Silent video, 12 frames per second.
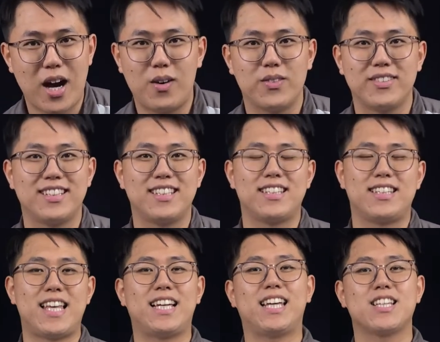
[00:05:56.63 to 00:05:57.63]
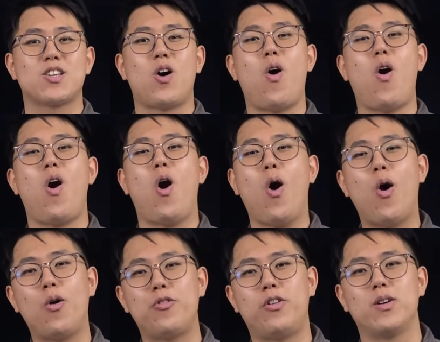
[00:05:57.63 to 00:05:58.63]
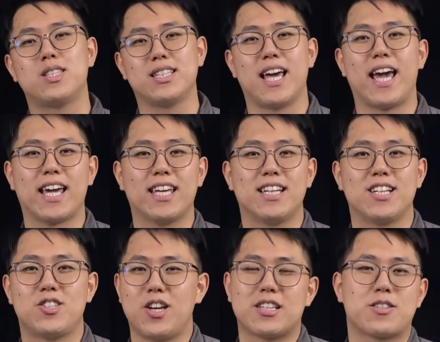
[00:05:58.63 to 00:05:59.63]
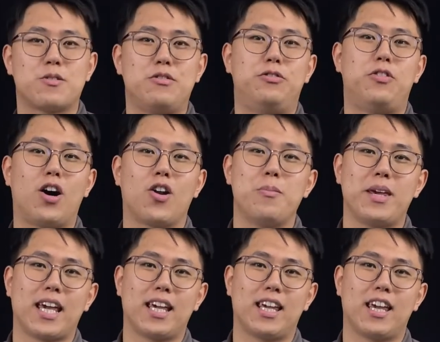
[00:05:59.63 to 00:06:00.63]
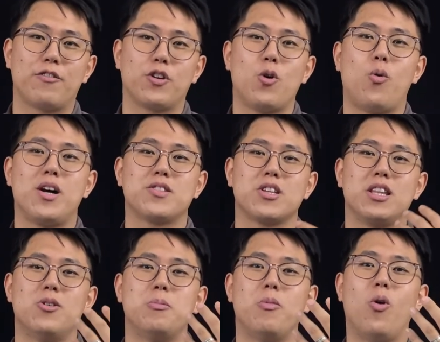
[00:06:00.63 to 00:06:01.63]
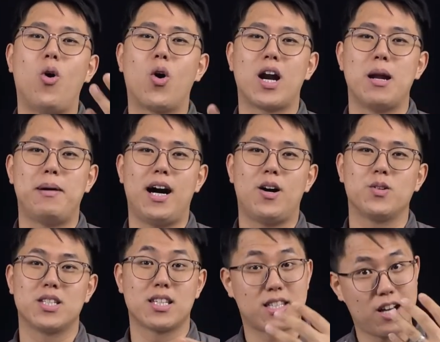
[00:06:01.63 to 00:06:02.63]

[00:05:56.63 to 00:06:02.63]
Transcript: Well, that is all for today. Just follow me if you want to know more about